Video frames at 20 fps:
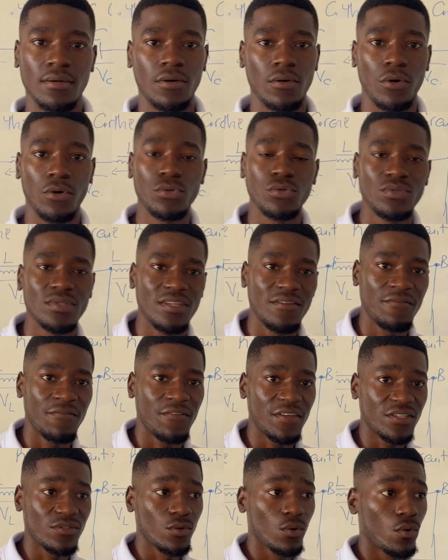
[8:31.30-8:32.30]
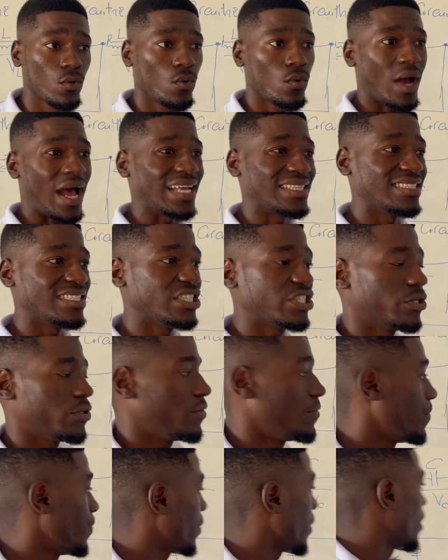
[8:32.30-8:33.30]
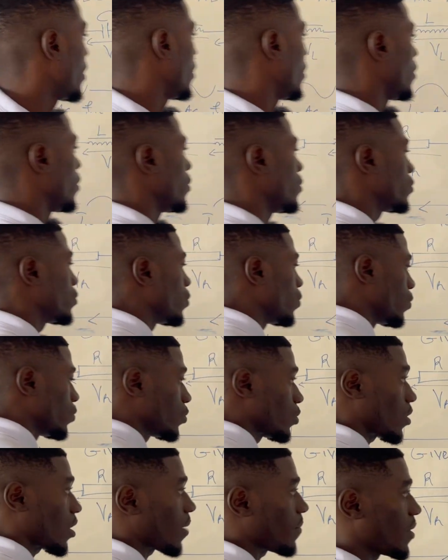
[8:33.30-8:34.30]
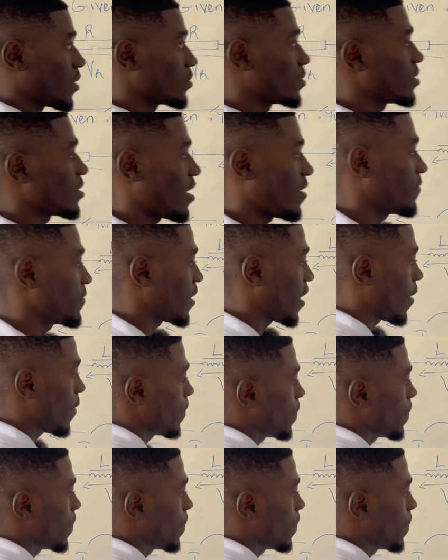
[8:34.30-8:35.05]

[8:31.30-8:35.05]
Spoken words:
or using the phasor addition. So we'll talk about it after.